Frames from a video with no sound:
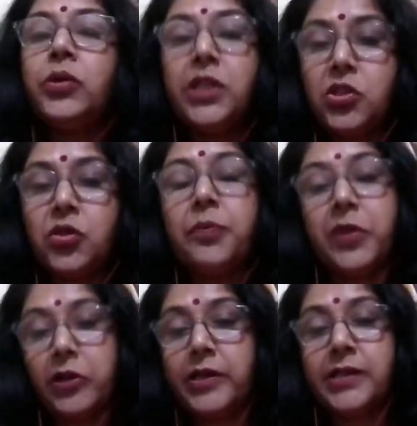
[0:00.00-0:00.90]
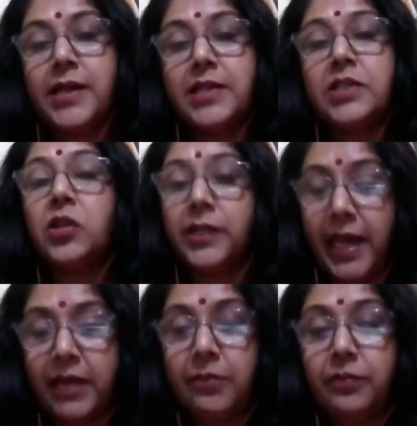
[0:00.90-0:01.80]
need to prioritize your
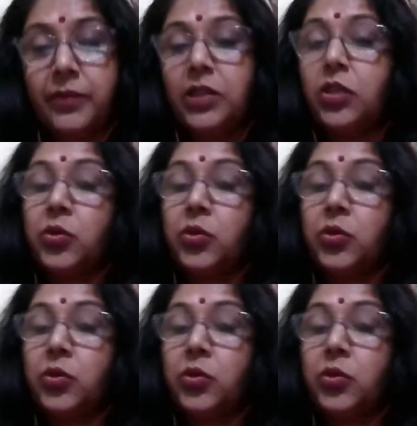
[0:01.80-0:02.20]
time. You